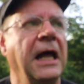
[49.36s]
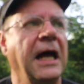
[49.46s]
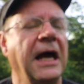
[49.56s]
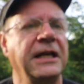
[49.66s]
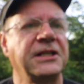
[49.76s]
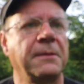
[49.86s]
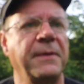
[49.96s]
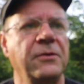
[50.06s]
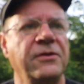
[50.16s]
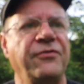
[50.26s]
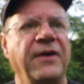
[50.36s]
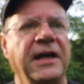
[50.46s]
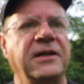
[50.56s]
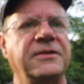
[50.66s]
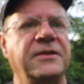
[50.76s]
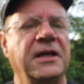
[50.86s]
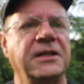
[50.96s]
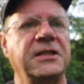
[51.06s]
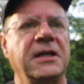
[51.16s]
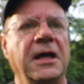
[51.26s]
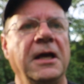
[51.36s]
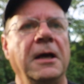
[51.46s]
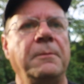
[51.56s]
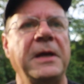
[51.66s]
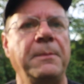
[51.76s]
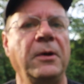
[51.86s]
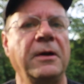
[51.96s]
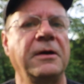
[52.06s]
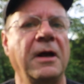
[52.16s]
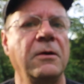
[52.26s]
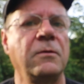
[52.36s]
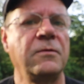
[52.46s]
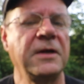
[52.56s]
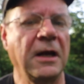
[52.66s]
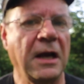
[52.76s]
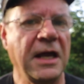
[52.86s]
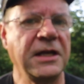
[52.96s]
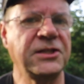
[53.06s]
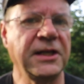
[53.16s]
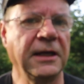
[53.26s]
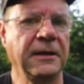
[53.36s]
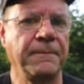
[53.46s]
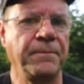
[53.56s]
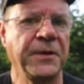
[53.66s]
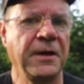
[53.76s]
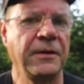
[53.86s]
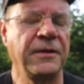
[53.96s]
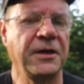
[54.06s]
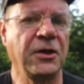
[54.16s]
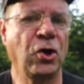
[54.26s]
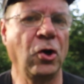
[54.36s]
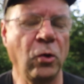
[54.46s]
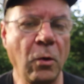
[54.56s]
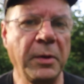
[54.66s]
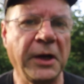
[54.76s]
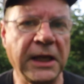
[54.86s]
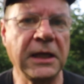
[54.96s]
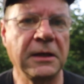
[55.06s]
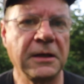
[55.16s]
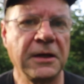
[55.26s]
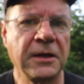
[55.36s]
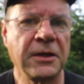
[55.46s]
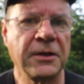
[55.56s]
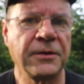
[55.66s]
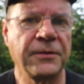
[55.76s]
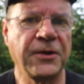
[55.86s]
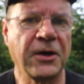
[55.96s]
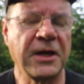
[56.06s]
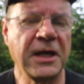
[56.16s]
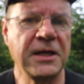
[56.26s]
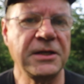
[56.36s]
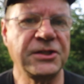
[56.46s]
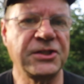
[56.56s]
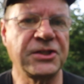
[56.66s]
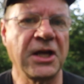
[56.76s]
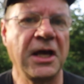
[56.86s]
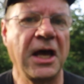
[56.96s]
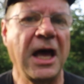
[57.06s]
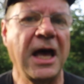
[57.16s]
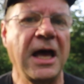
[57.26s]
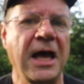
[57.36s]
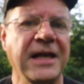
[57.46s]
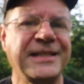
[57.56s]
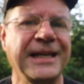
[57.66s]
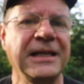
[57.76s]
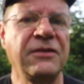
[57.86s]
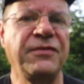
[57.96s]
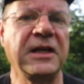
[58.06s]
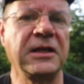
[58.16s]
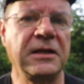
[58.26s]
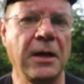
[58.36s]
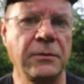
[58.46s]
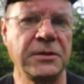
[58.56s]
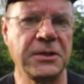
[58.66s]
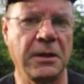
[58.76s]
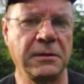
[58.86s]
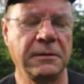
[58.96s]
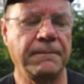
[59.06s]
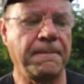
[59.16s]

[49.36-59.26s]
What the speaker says: And it's about the fact that people are now realising that globally there is a significant downturn.